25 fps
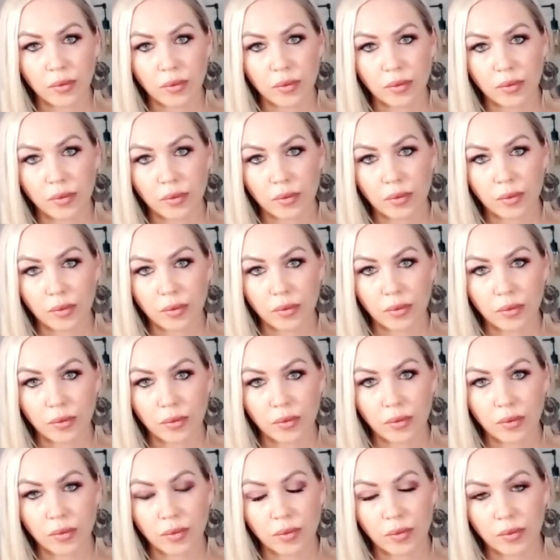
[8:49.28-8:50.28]

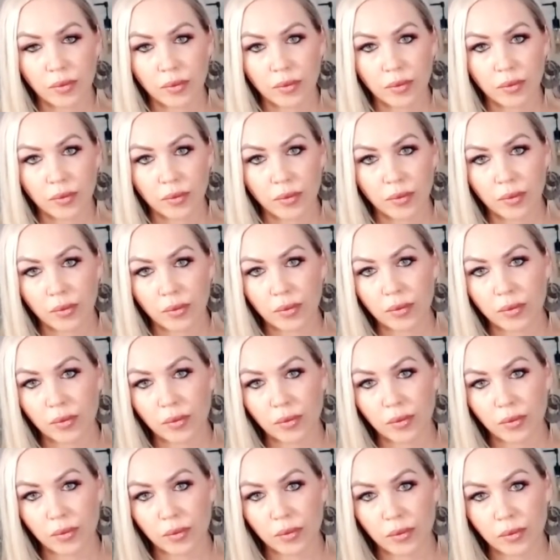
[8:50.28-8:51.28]

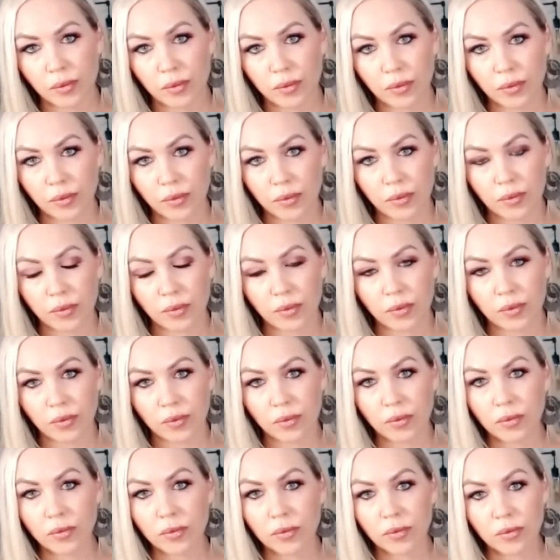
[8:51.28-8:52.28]

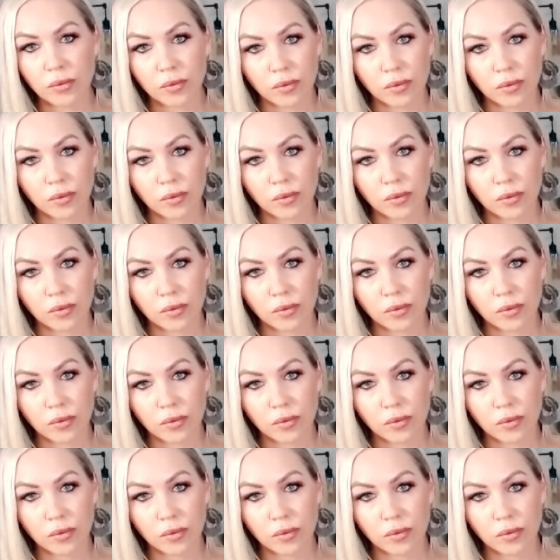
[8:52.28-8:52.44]
(silent)